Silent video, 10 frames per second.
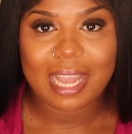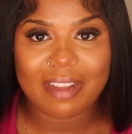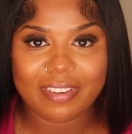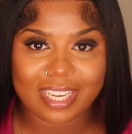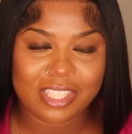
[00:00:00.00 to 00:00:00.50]
I
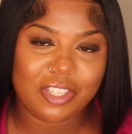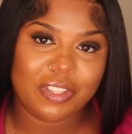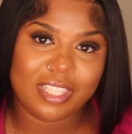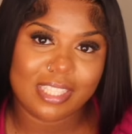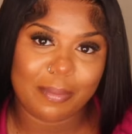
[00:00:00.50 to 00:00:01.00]
forgot to do
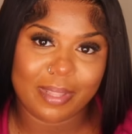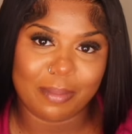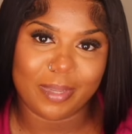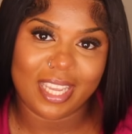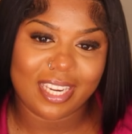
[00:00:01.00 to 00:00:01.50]
this step in
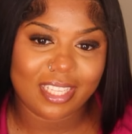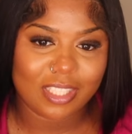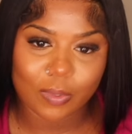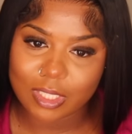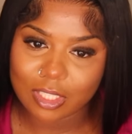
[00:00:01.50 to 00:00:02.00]
the beginning,
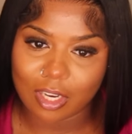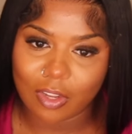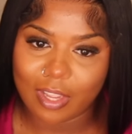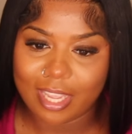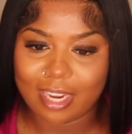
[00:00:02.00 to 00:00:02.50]
so we're just gonna
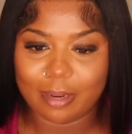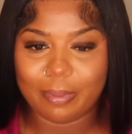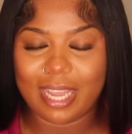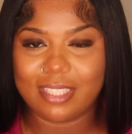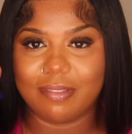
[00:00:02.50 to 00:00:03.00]
go ahead and
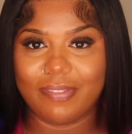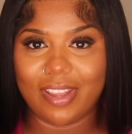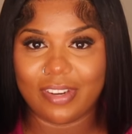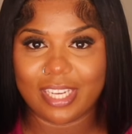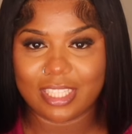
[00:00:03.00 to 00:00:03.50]
apply some
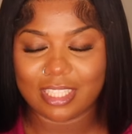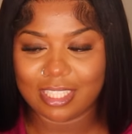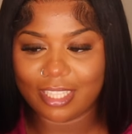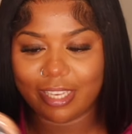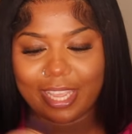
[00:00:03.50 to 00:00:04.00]
foundation
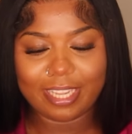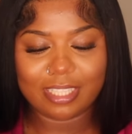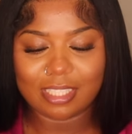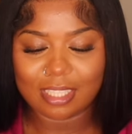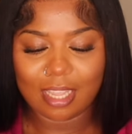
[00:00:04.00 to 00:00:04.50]
to the lace.